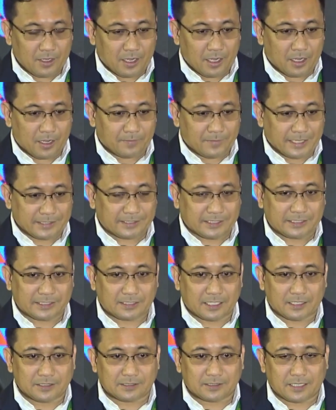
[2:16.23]

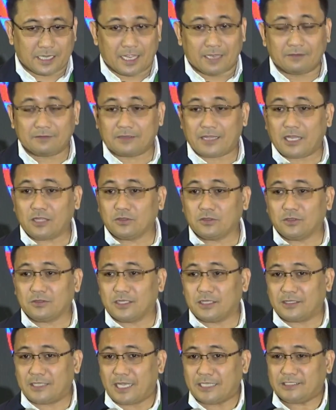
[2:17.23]
assistance. And take
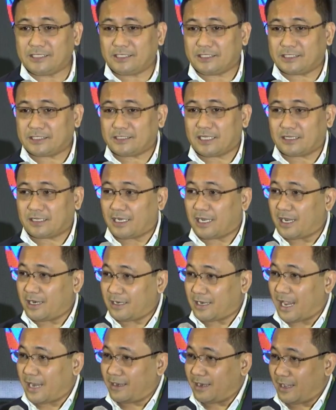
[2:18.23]
note that the ICT is not
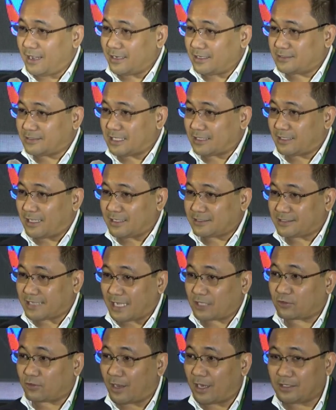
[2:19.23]
a
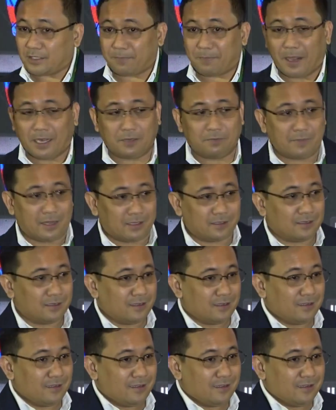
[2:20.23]
sectoral department.
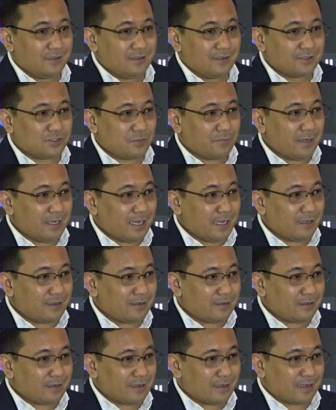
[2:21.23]
So
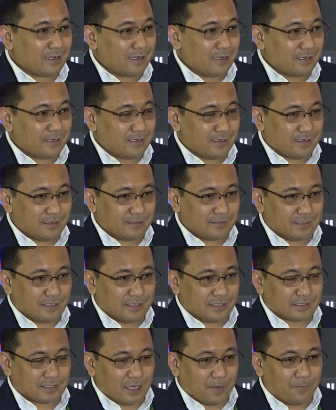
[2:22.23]
meaning,
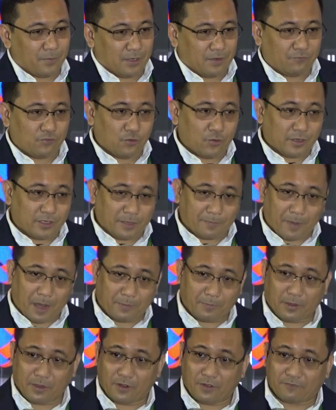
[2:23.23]
example, if you are
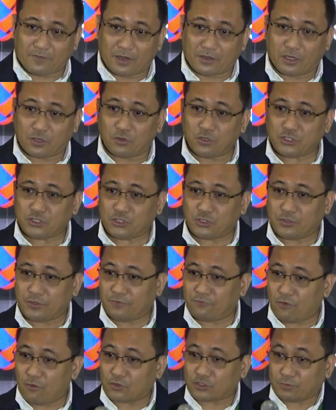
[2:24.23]
Department of Agriculture,
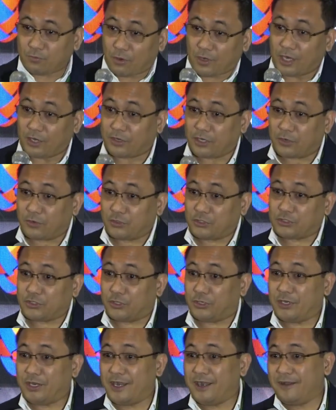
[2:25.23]
you focus more on
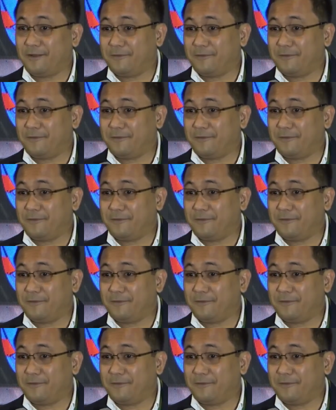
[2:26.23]
agriculture.